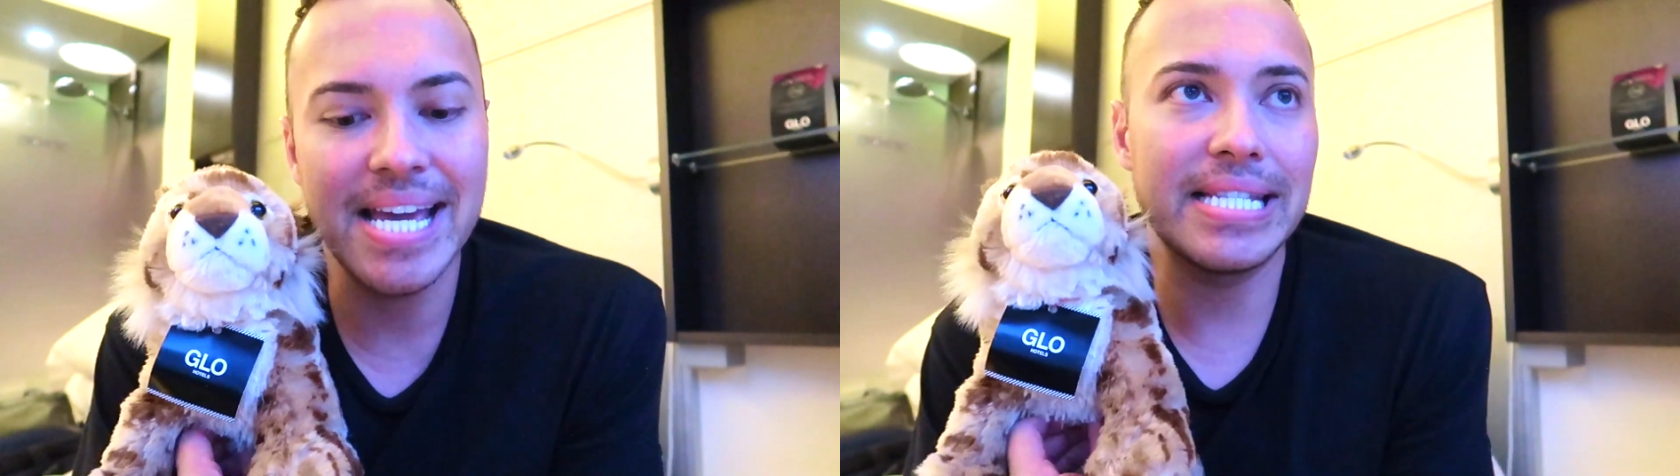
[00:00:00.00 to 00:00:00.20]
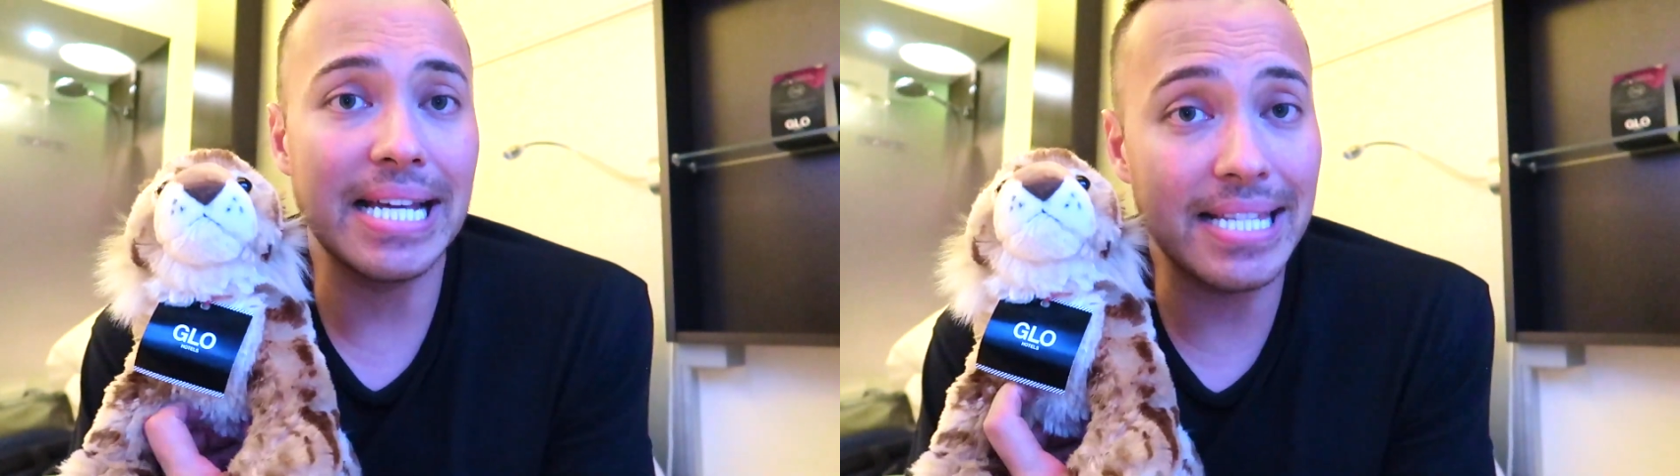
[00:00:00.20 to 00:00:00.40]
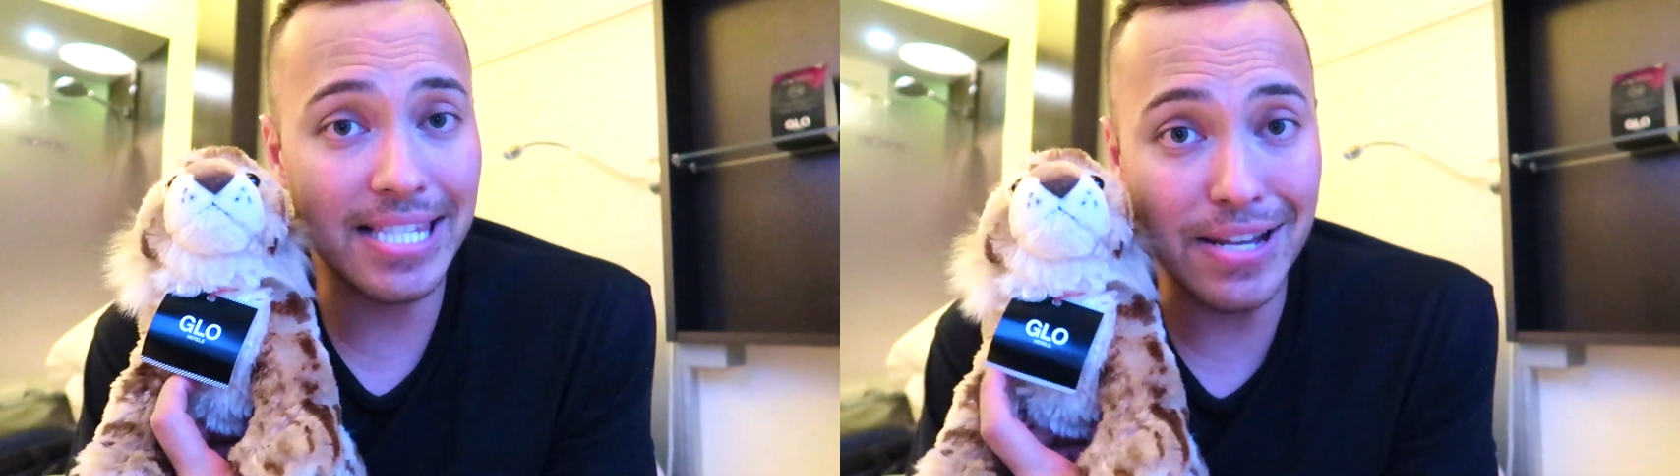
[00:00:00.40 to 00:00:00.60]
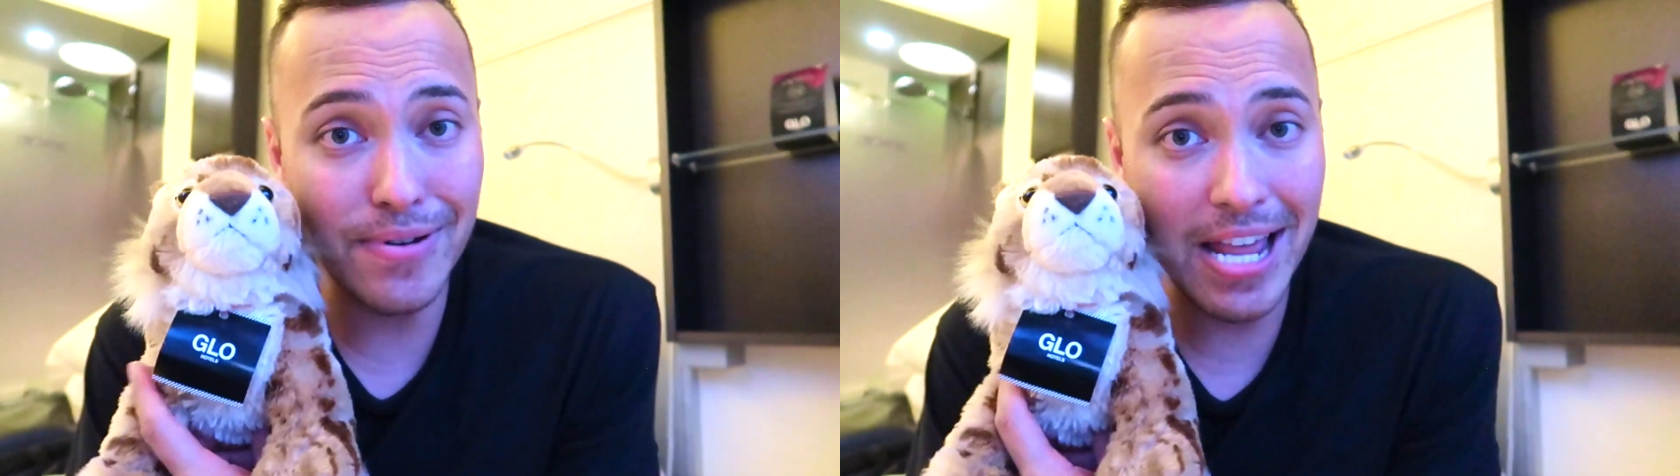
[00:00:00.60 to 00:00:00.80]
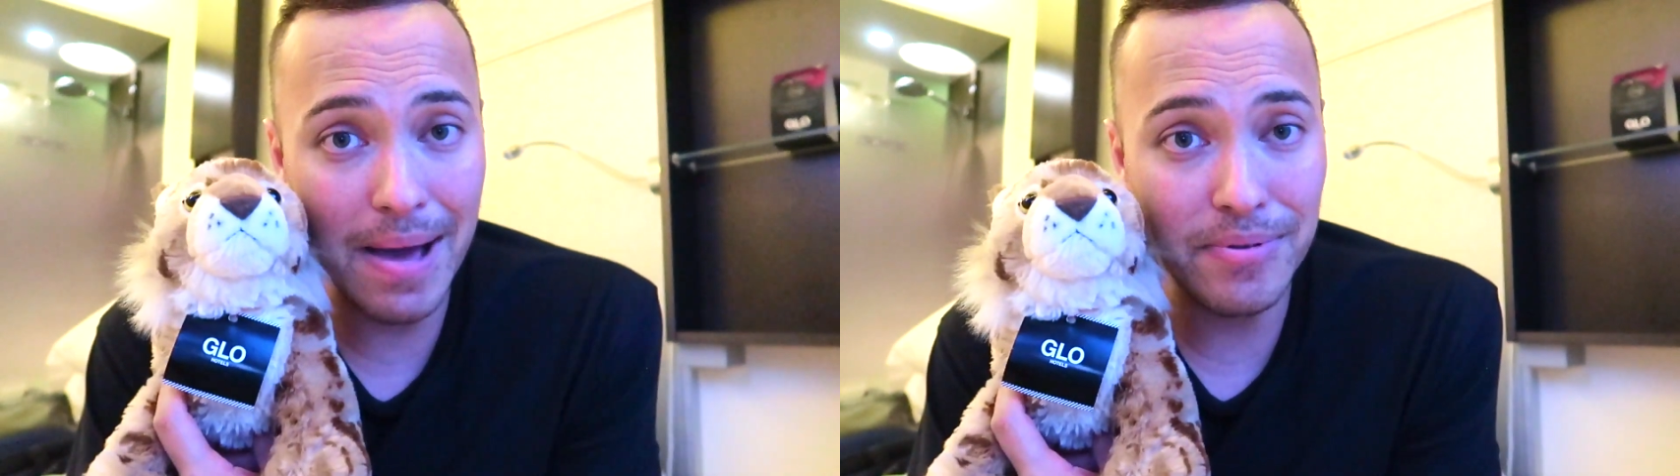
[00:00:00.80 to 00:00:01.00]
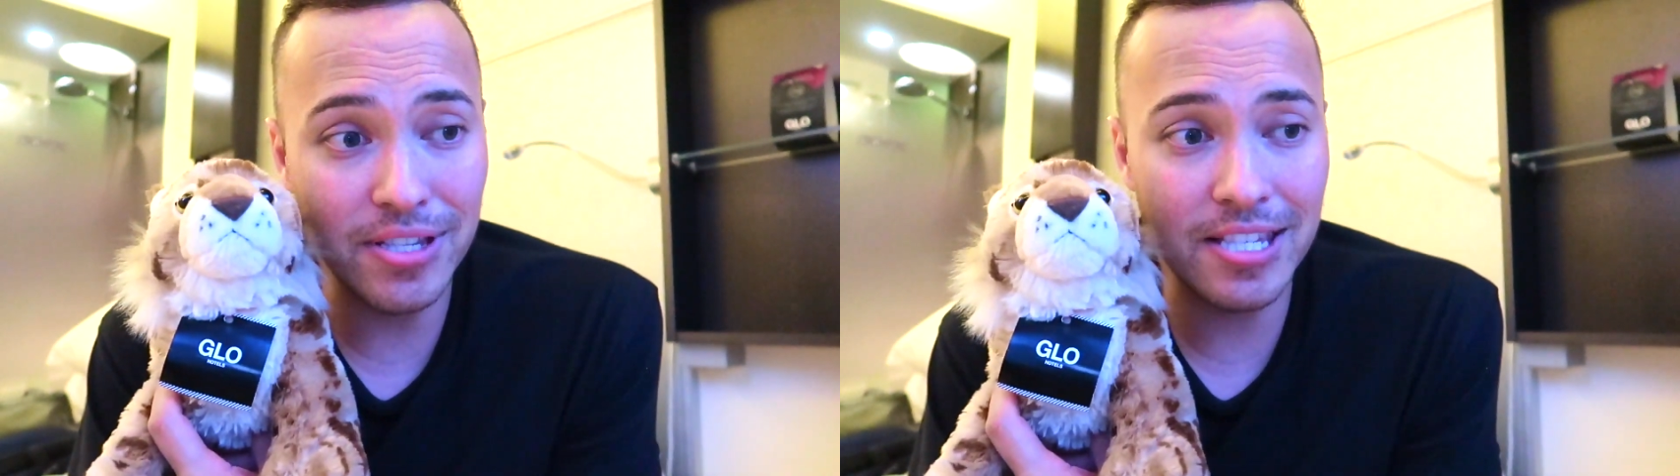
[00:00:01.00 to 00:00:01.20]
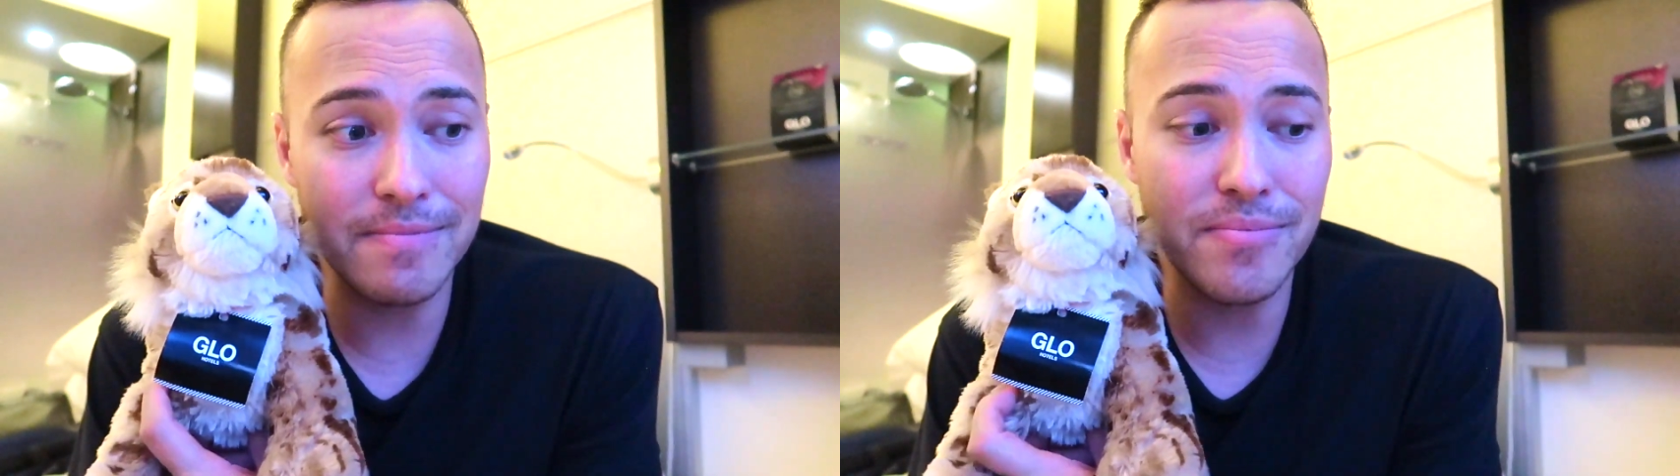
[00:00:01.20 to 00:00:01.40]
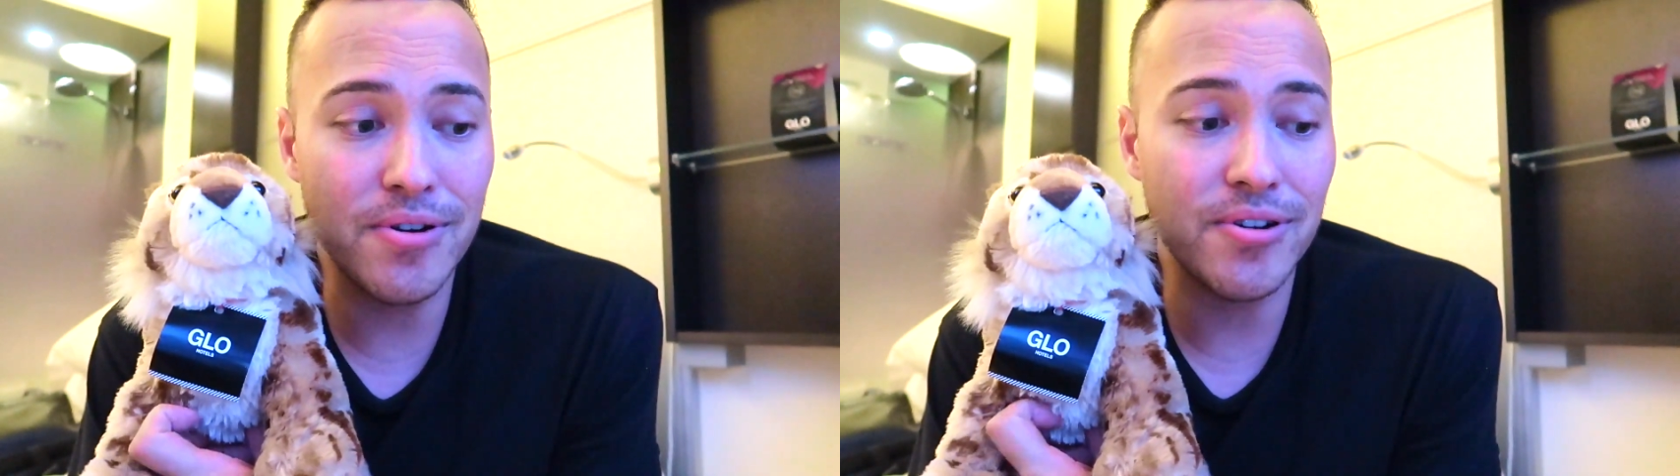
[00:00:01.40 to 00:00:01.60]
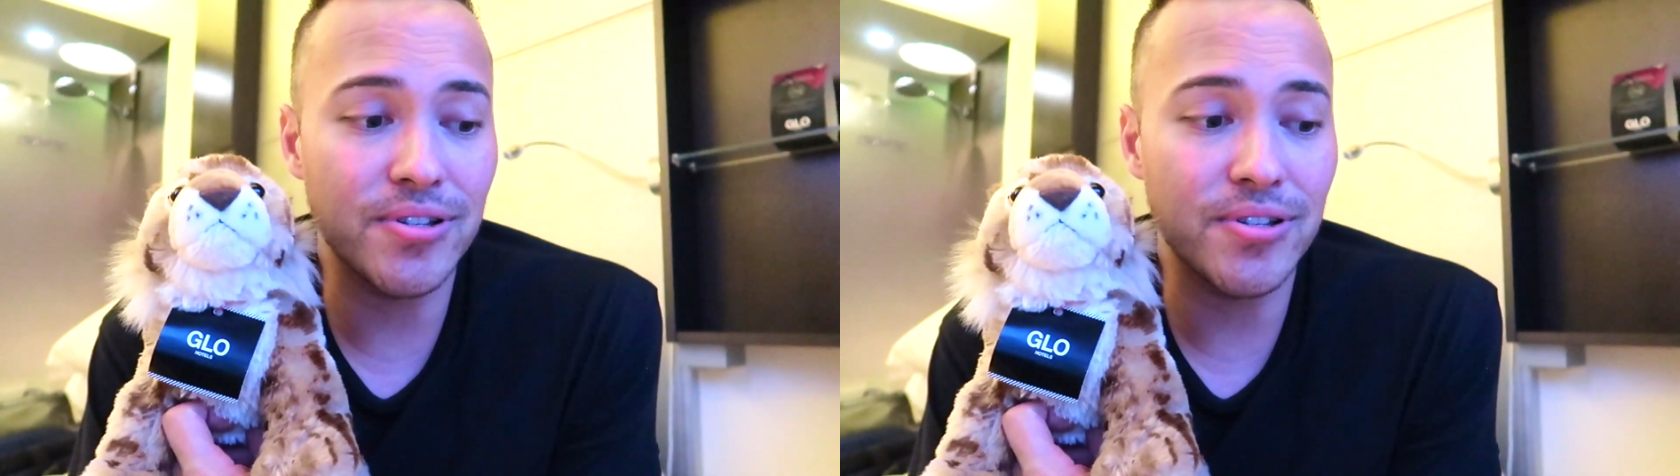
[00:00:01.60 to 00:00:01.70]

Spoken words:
Let's see what happens tomorrow.